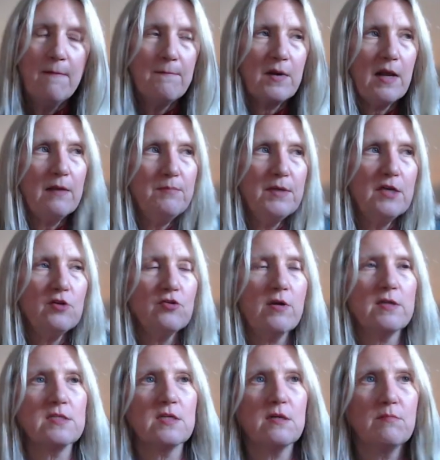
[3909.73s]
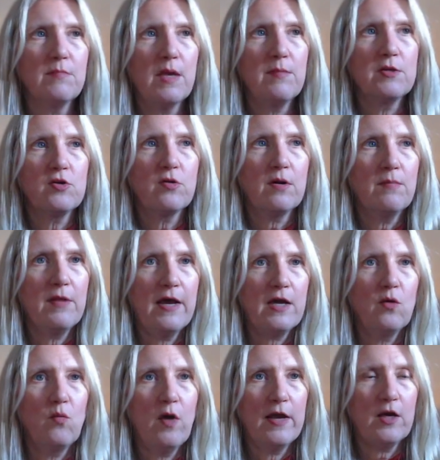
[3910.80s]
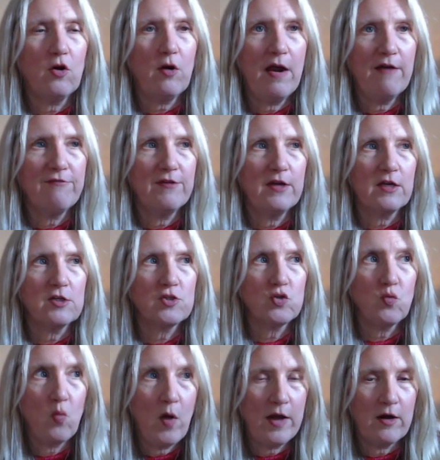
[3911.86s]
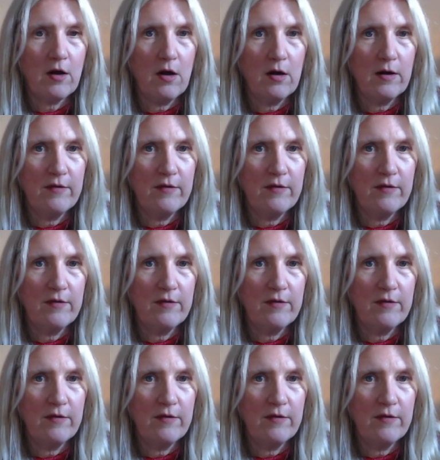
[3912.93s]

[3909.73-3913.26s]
but I'd be interested in maybe doing a black and white graphic sweater.